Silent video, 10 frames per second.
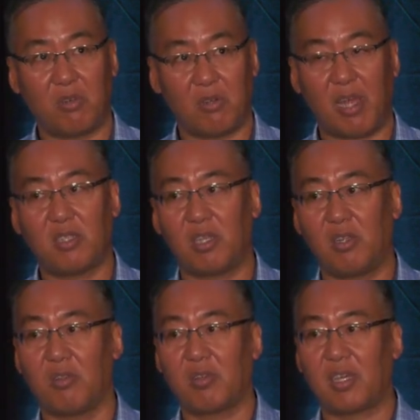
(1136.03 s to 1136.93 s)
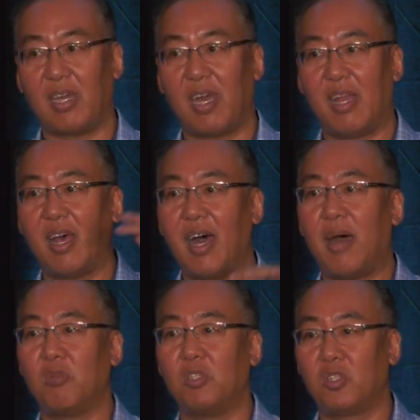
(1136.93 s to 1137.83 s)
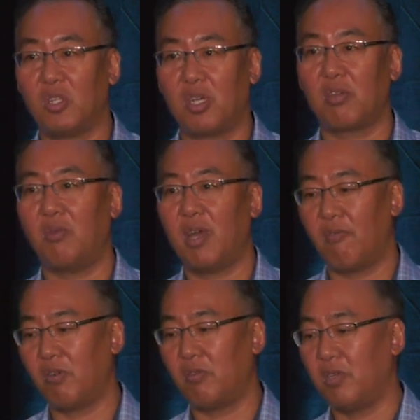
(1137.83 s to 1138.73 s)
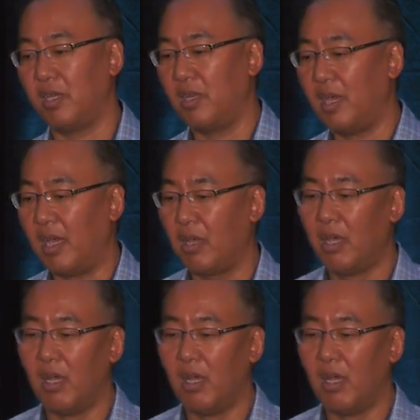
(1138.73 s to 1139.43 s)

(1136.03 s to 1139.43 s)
We're actually looking at how much junk you have on your DNA.